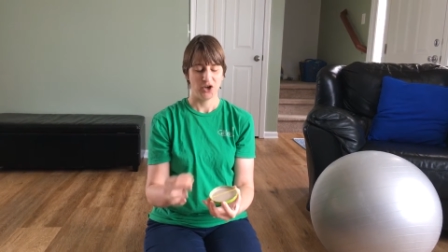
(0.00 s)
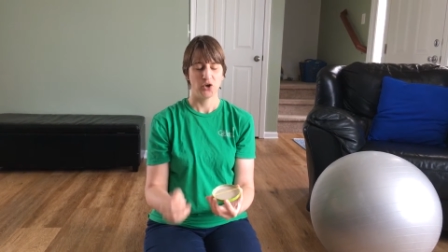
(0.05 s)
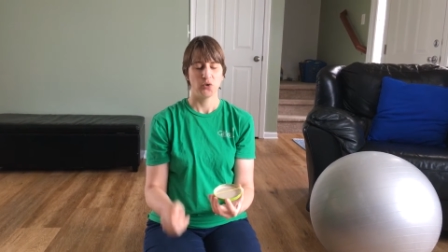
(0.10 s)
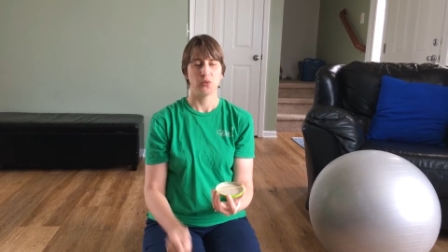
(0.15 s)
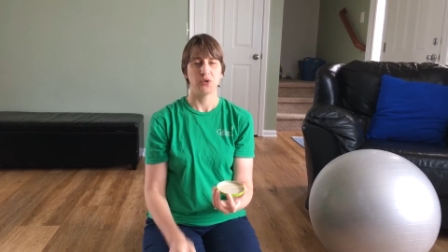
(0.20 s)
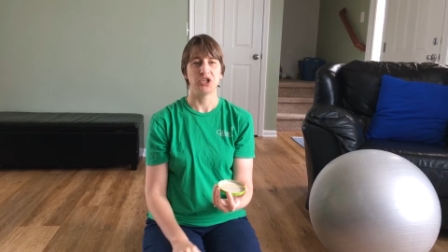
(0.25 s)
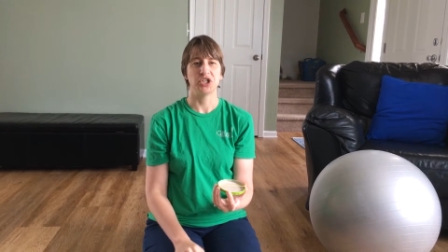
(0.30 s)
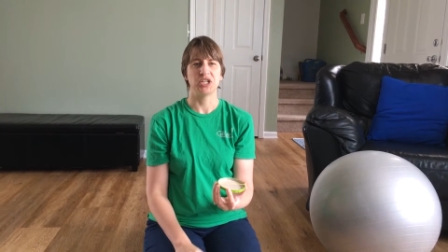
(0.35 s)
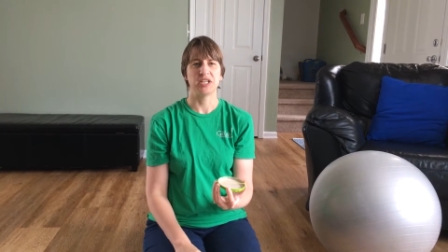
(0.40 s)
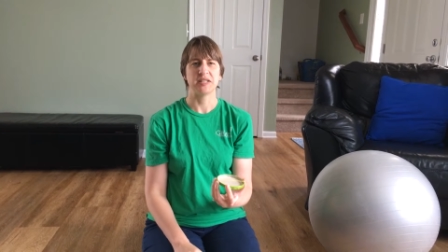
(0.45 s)

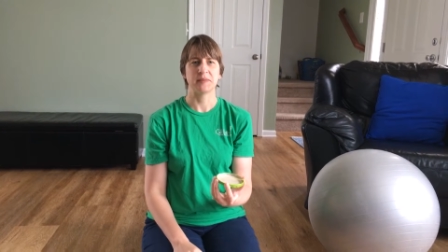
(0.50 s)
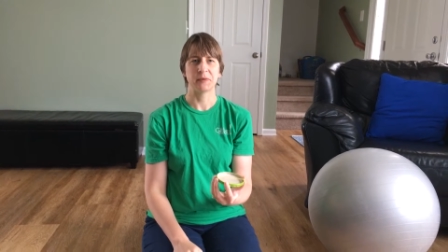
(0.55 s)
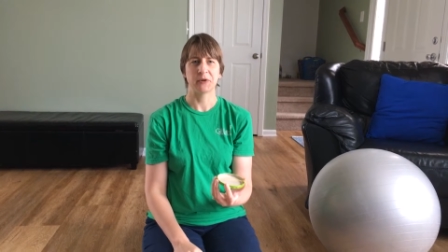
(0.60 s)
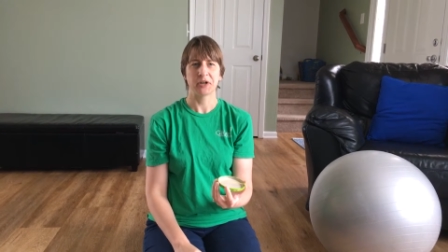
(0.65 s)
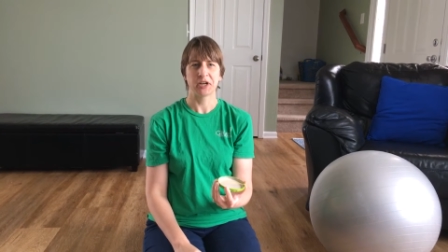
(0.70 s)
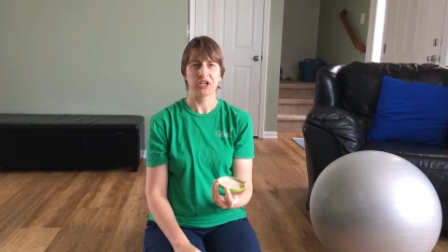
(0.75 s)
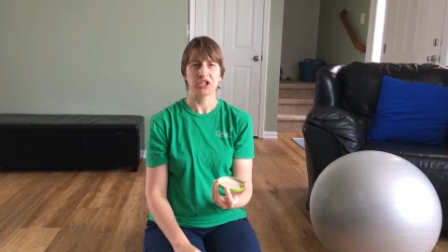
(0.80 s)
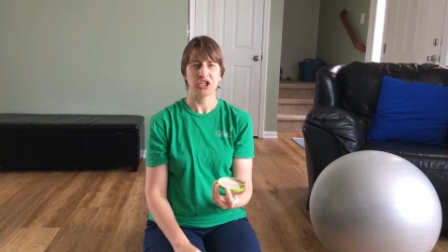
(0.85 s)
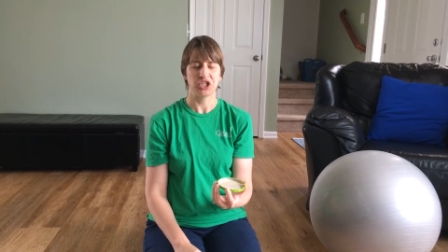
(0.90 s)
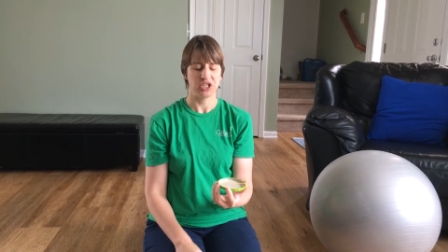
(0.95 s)
which is,
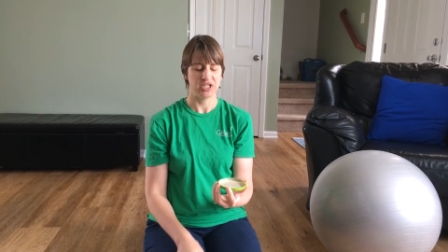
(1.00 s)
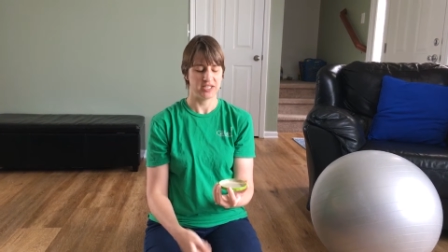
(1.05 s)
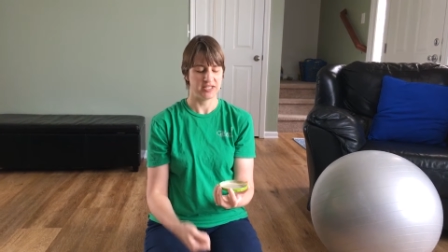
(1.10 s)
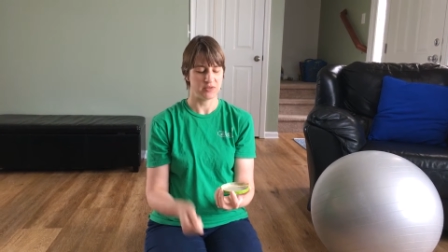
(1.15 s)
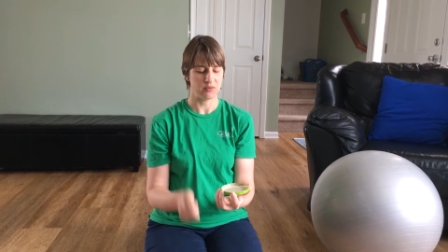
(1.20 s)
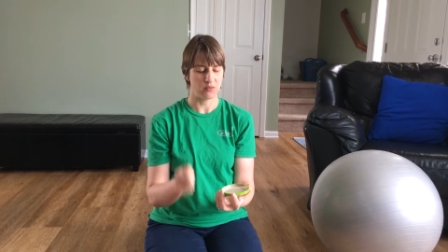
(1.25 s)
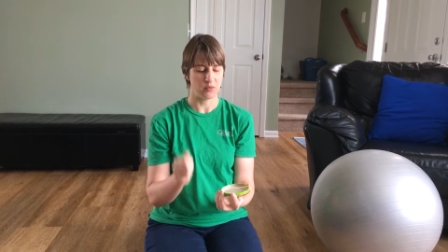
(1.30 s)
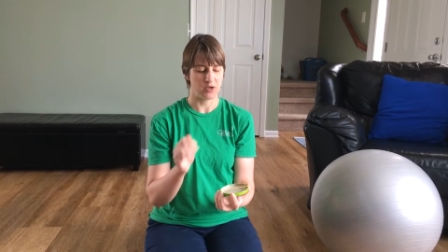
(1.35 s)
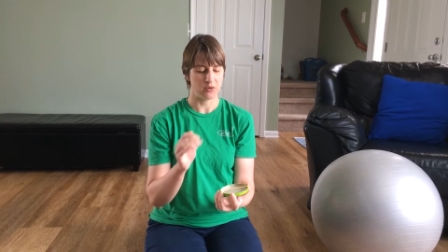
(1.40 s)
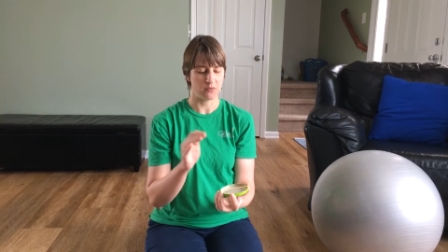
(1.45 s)
percussion is
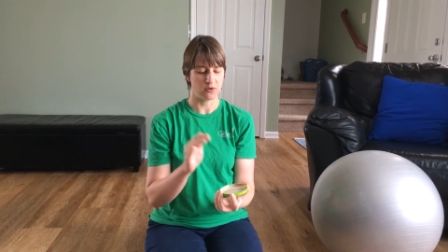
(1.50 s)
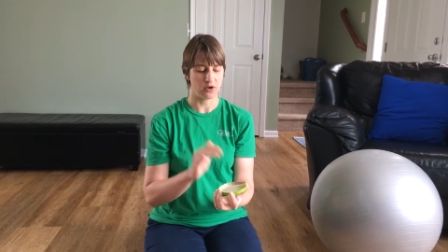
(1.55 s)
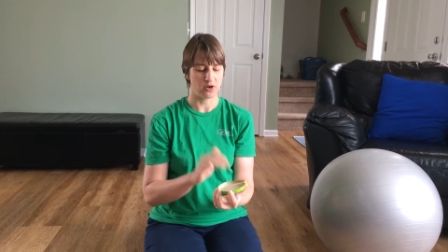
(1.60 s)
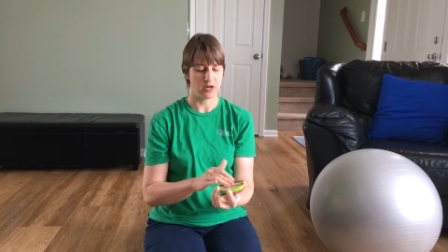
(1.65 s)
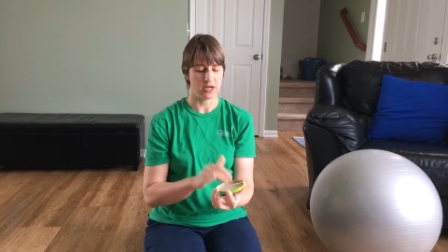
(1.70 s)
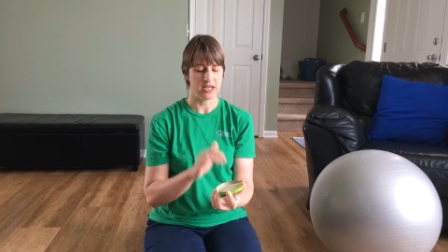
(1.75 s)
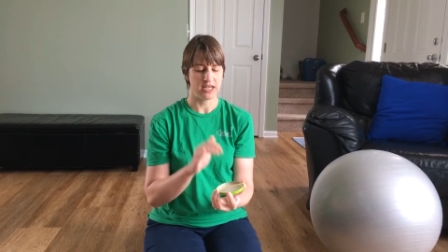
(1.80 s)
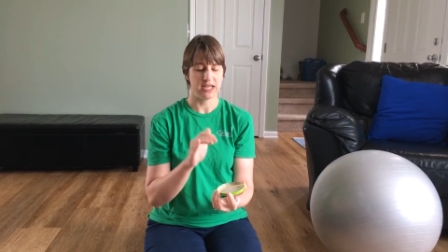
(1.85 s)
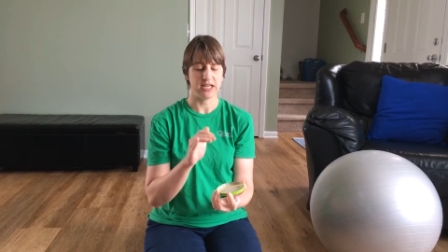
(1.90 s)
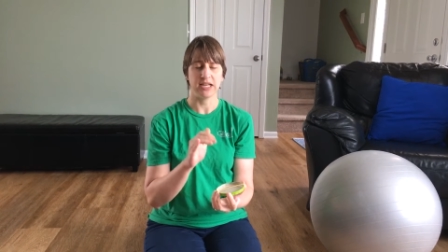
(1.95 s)
when
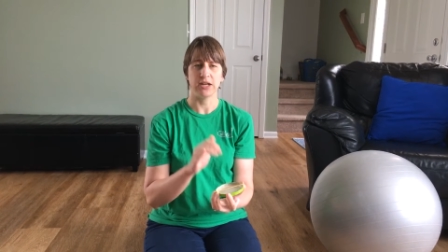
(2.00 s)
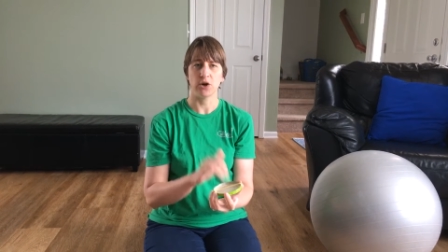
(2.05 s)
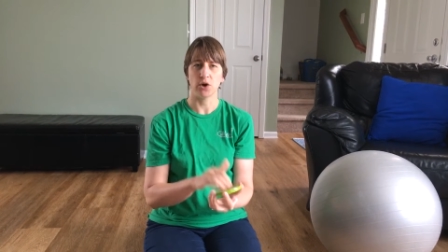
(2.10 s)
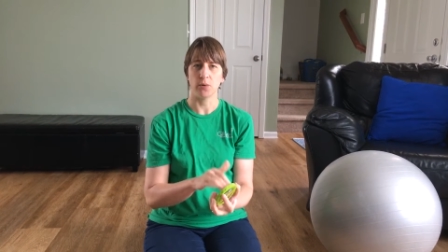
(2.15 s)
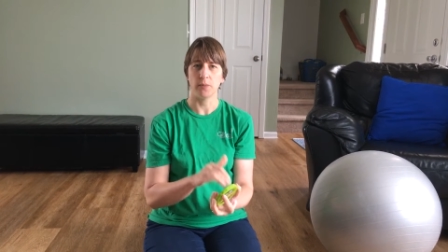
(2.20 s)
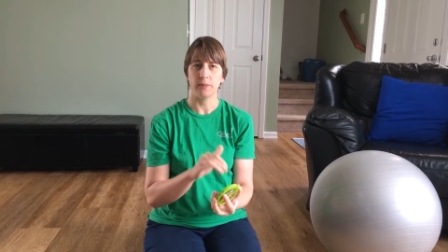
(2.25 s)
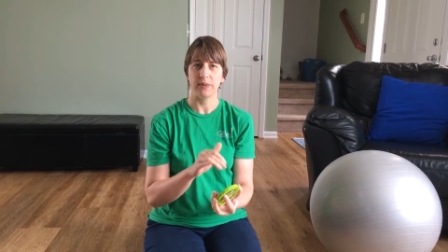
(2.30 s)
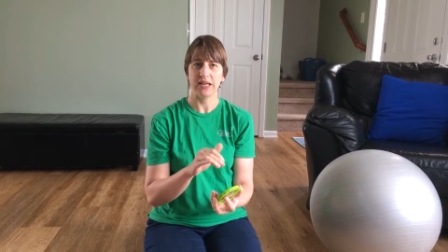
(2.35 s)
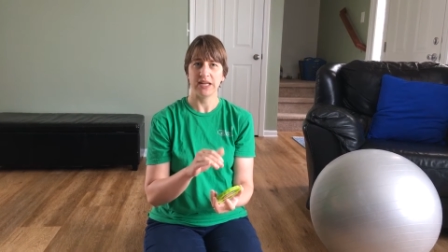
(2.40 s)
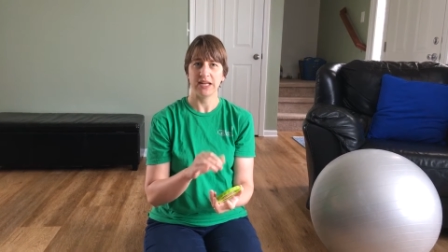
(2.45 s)
we're hitting
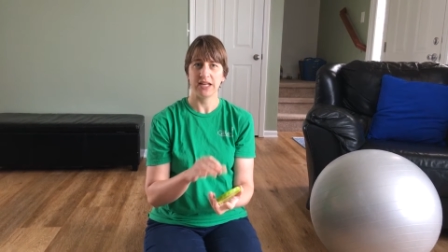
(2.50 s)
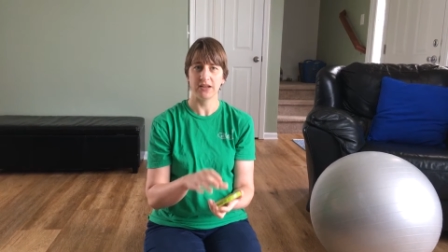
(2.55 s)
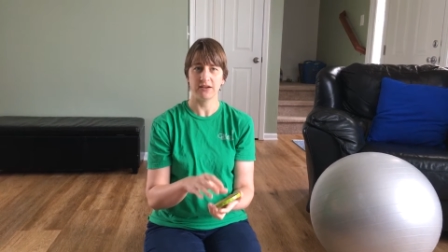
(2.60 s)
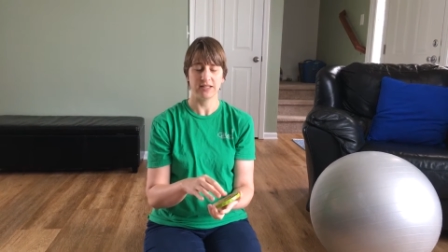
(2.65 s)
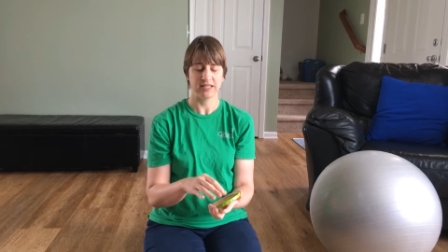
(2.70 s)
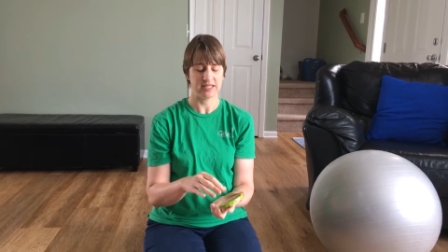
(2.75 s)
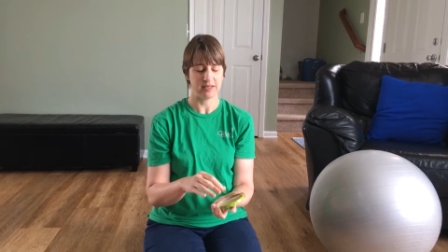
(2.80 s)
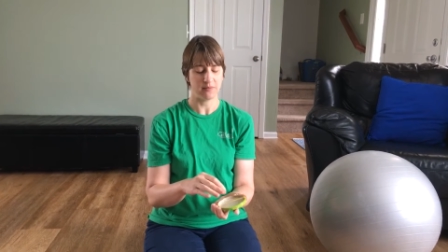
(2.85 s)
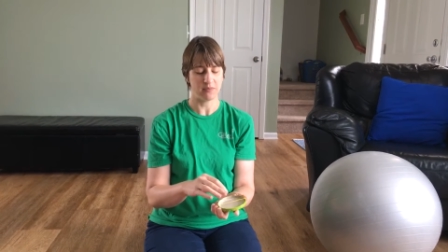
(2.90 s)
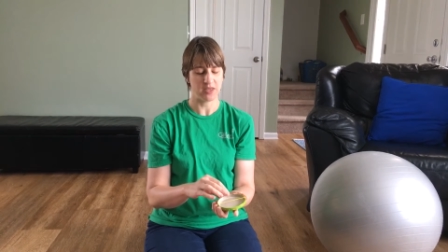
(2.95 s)
or beating
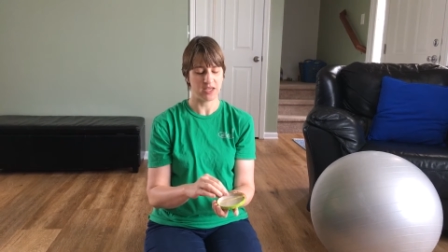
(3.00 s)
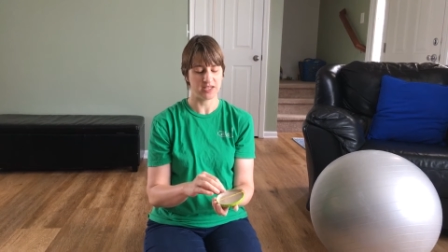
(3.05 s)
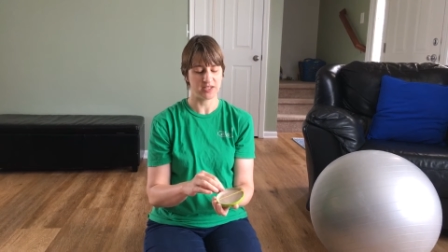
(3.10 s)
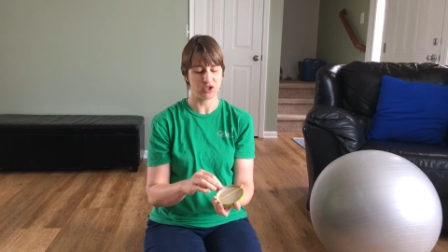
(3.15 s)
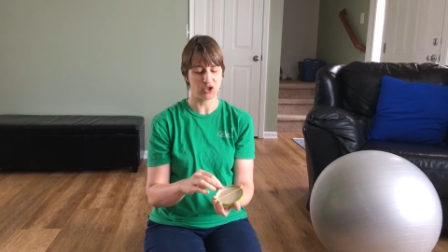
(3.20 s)
on something.